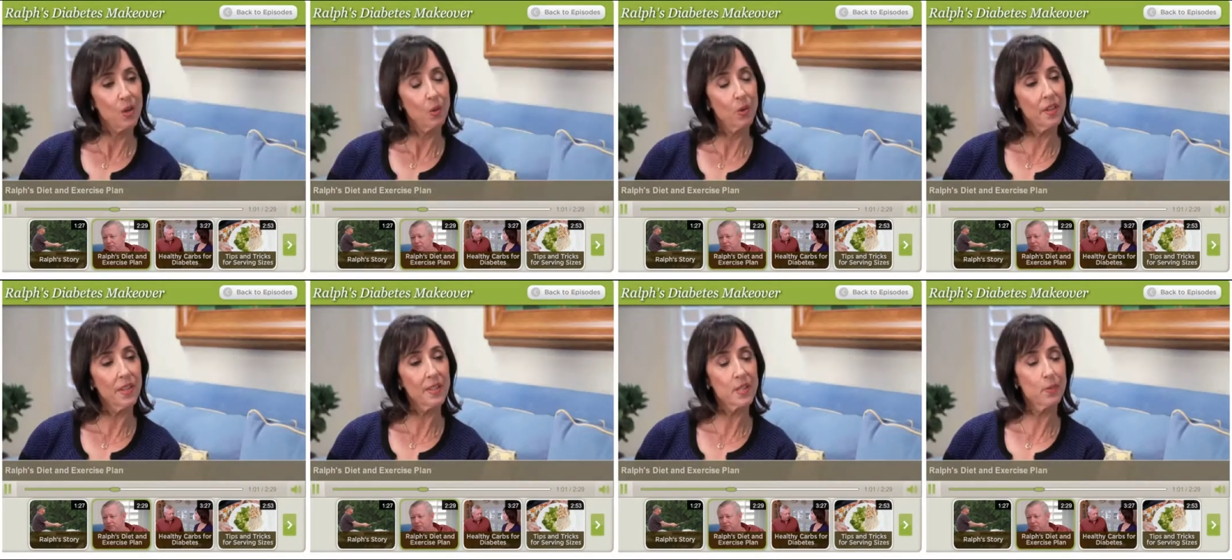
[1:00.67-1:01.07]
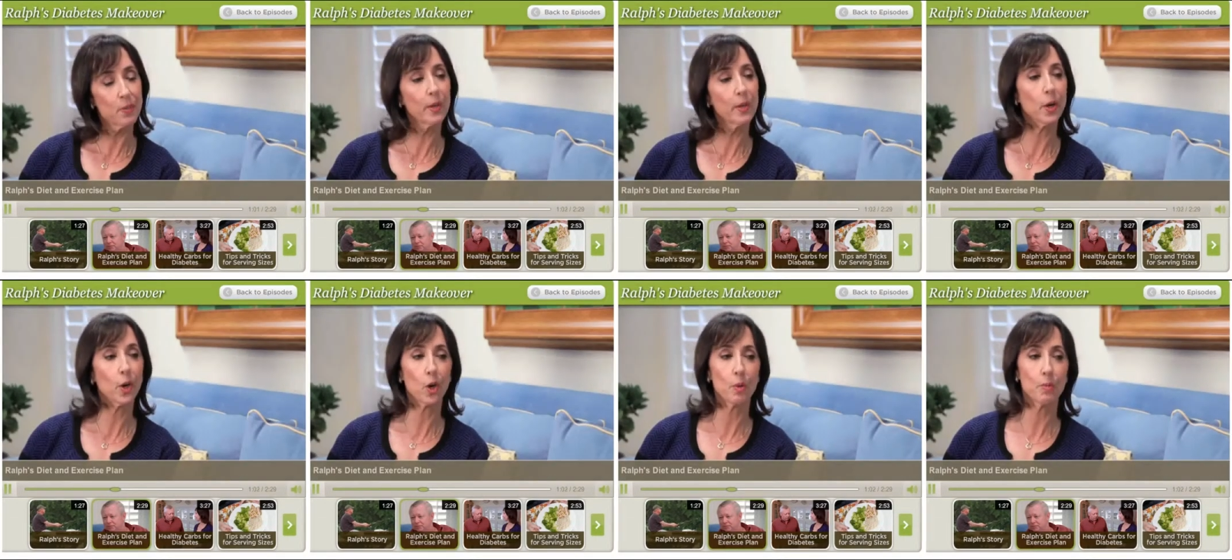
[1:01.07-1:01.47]
Well,
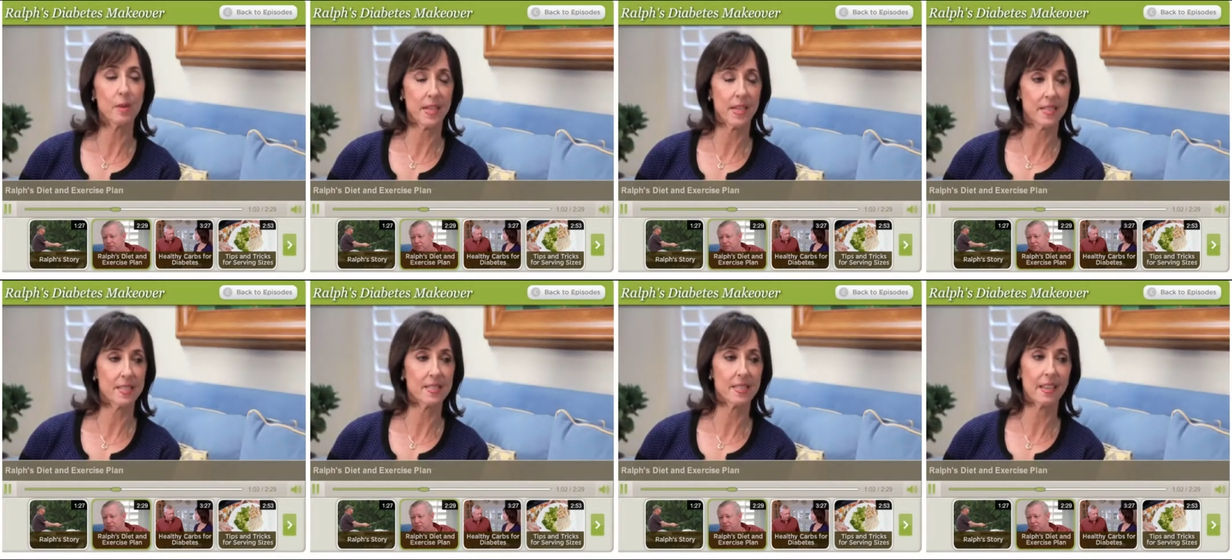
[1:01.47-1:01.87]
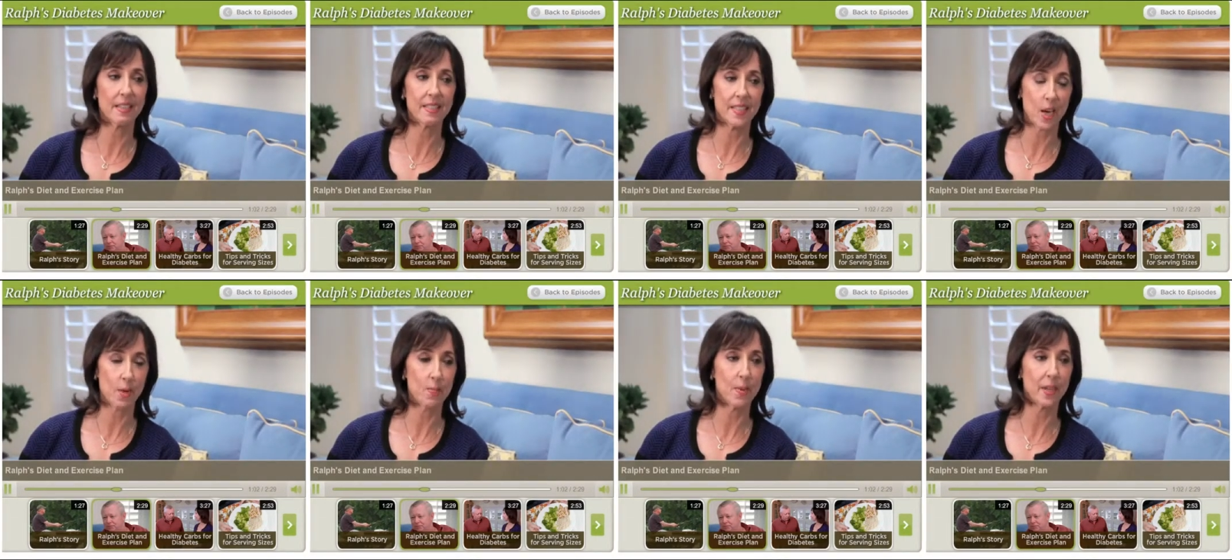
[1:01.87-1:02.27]
that's really hard because
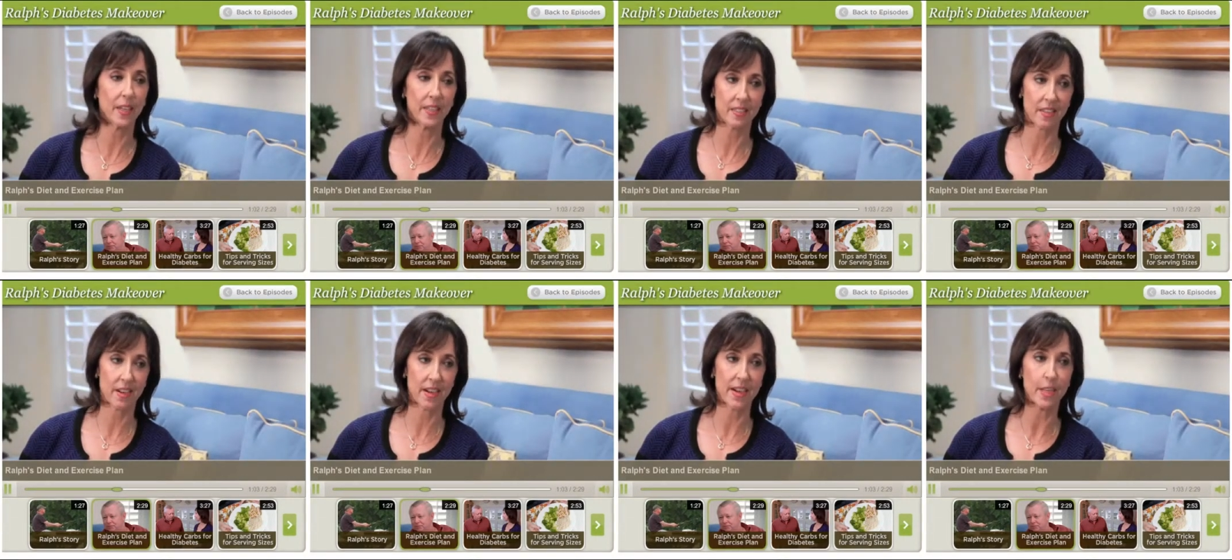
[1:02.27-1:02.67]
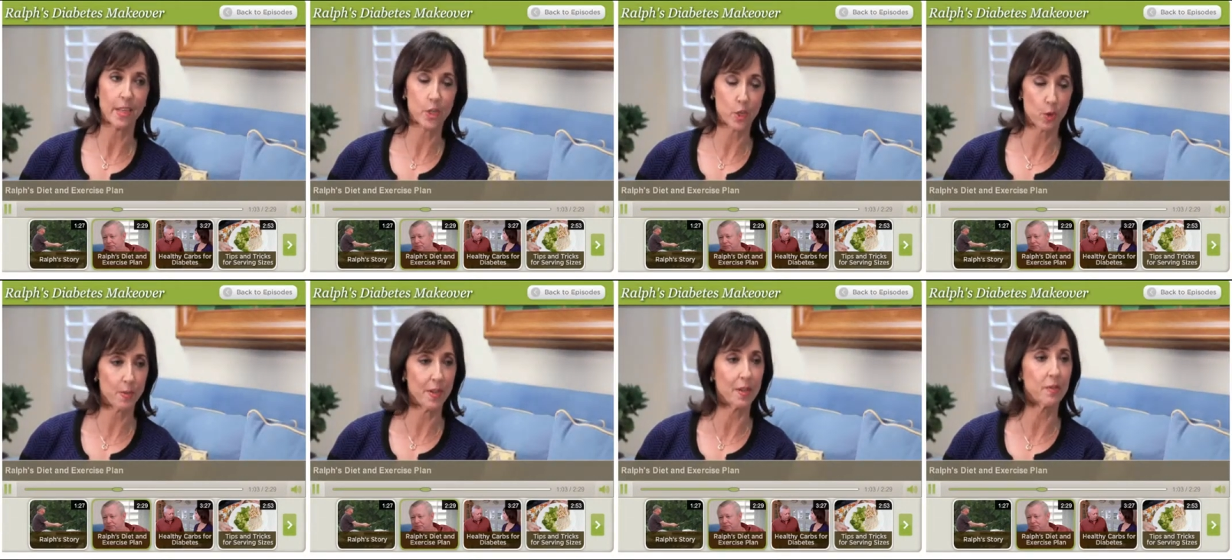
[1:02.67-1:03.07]
a diabetic
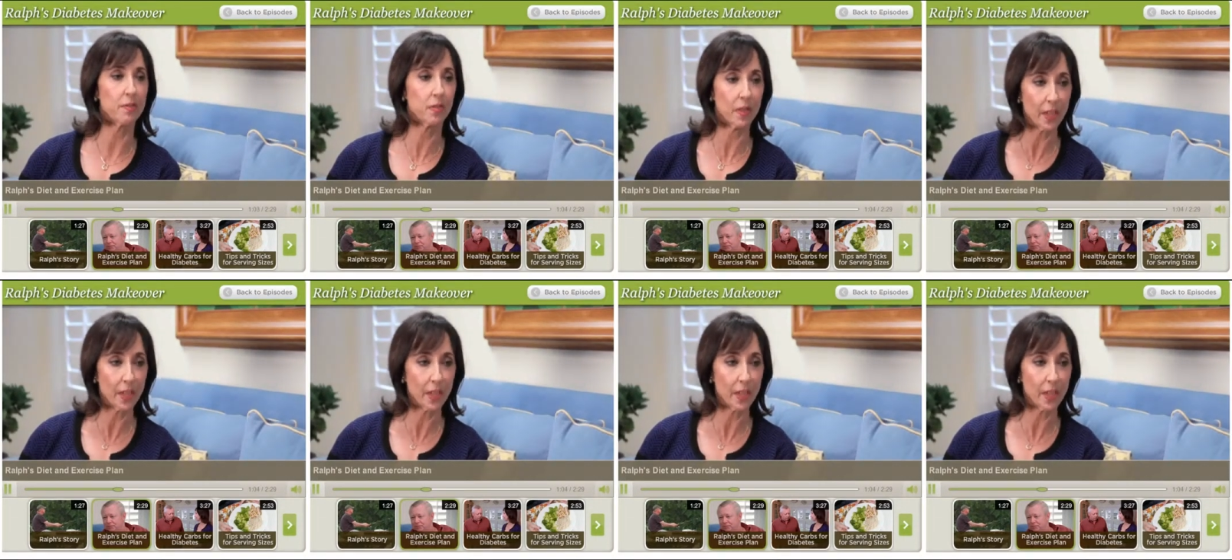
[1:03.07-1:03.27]
diet should be a